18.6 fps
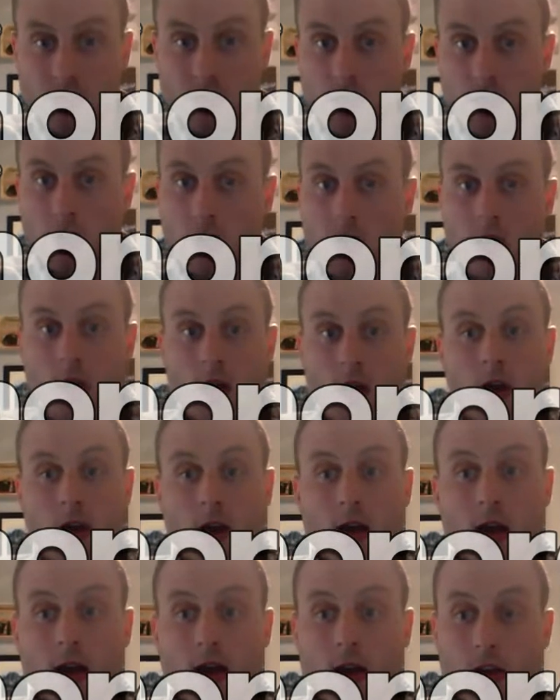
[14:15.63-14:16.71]
So
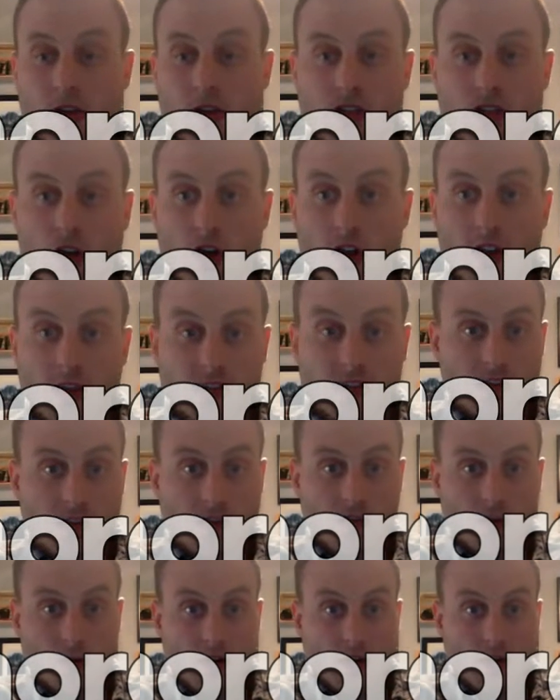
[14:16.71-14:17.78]
you saw it in the
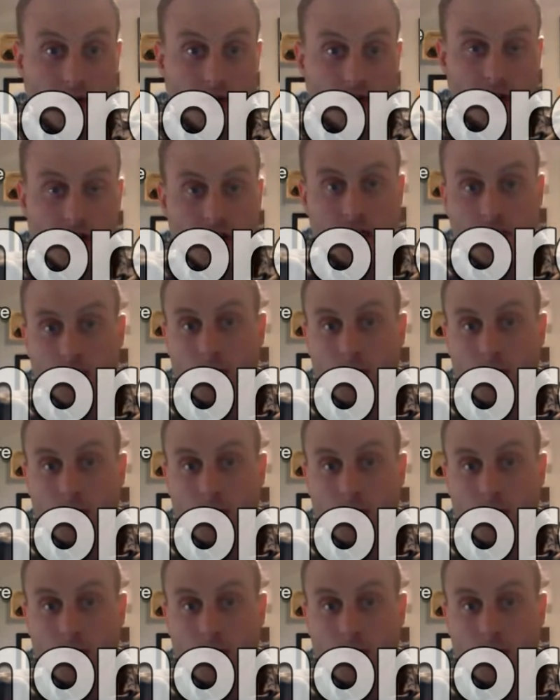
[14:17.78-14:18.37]
software demonstration,